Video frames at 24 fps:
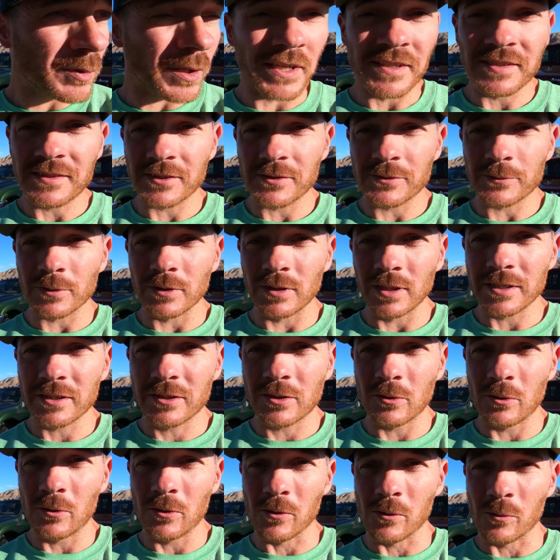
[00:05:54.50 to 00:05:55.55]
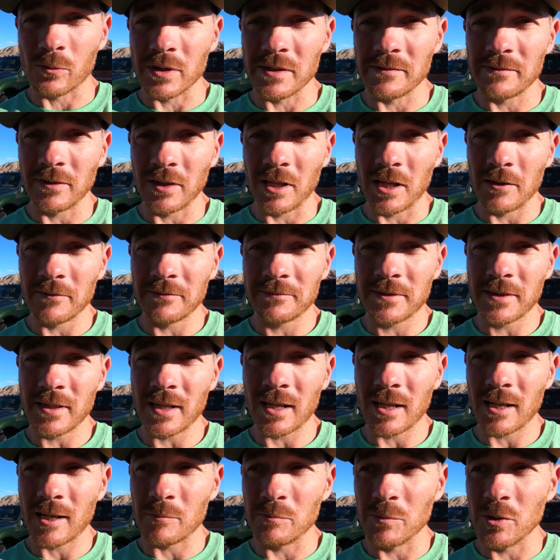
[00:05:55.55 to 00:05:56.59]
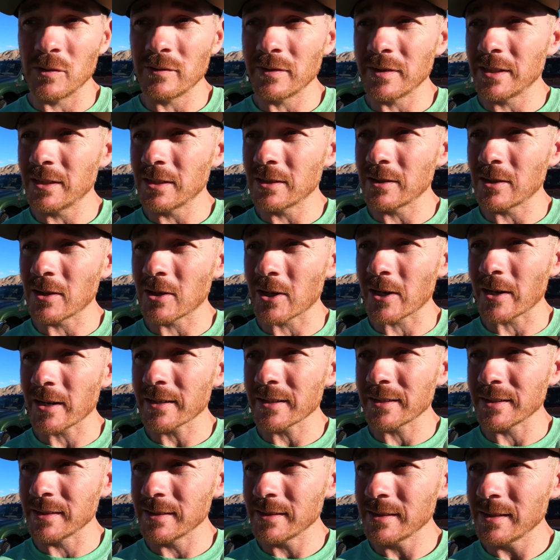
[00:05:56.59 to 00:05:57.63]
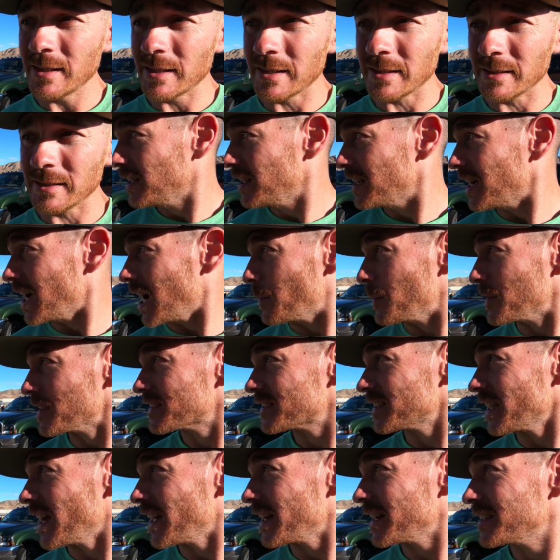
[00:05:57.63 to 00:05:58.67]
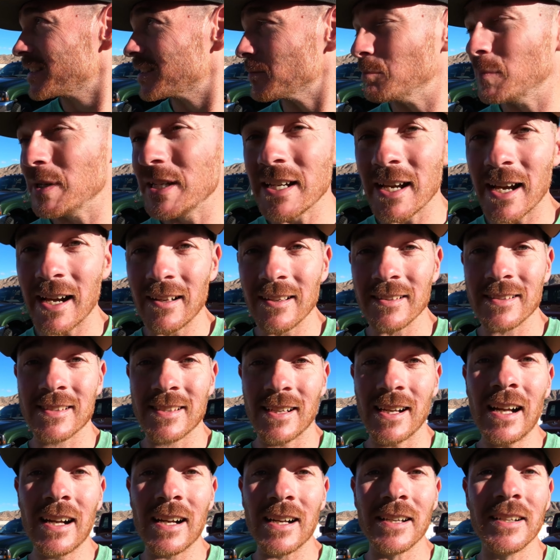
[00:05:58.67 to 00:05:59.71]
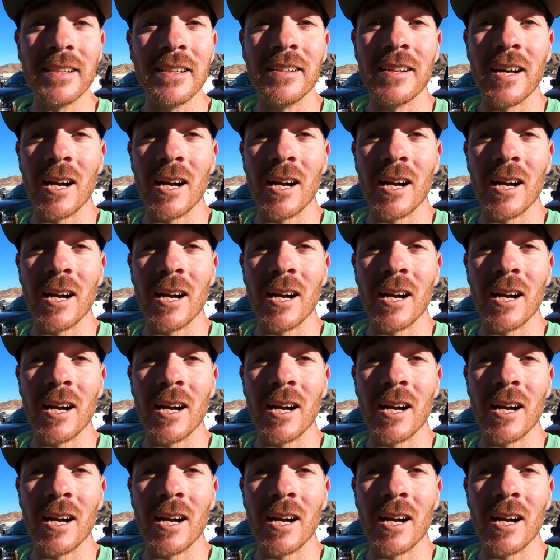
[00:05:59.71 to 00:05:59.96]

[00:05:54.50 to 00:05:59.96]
Place is really cool. We've loved uh, moving here to Hurricane, and I'm excited to be outside and